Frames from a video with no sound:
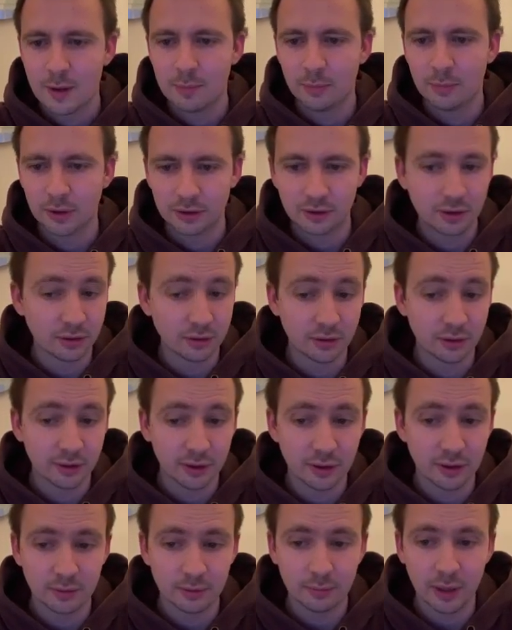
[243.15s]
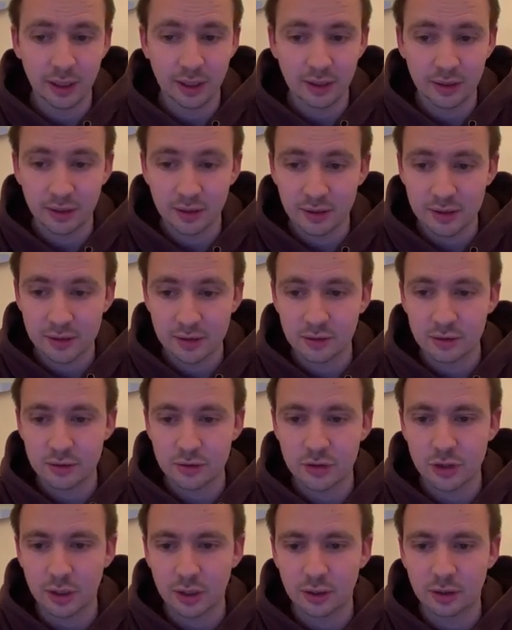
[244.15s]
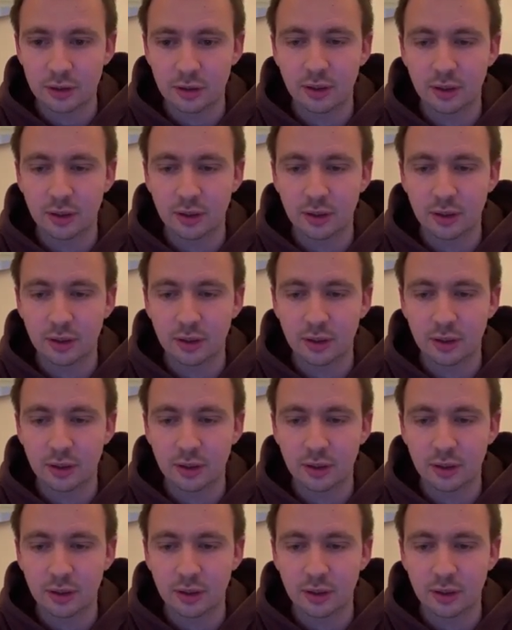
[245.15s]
But currently the black king is under check